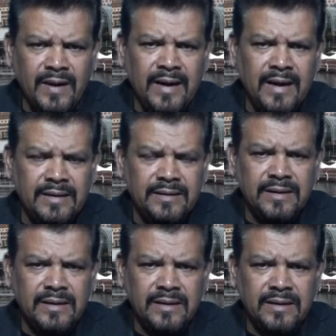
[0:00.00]
And
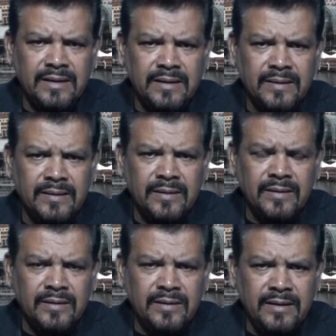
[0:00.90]

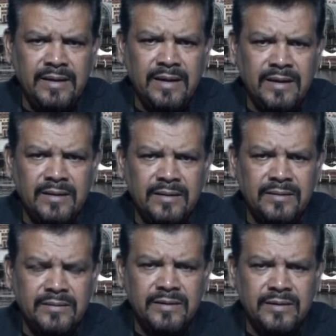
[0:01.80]
here
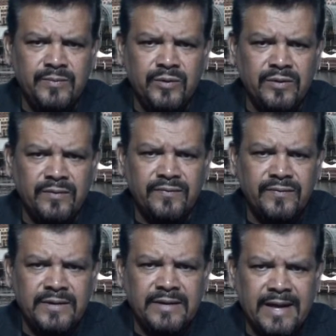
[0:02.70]
the input
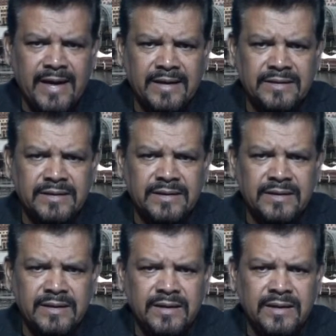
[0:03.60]
of the
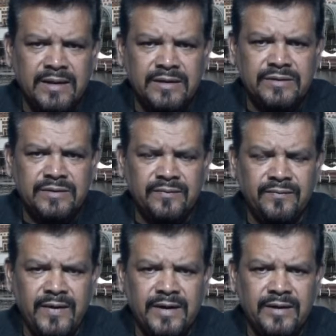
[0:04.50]
director is
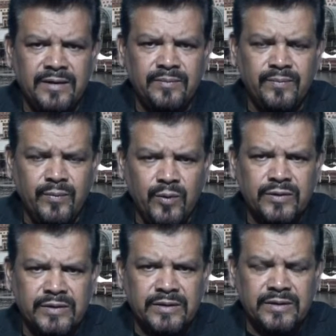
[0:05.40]
very
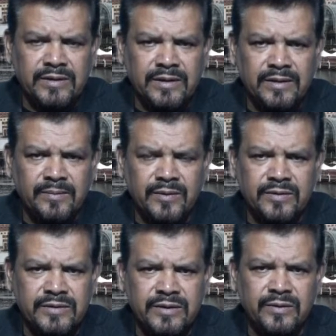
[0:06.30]
important,
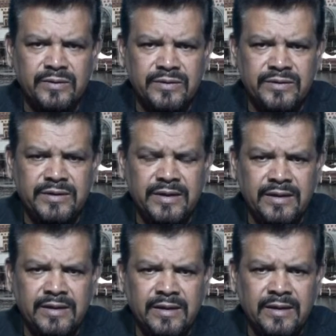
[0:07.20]
because he or she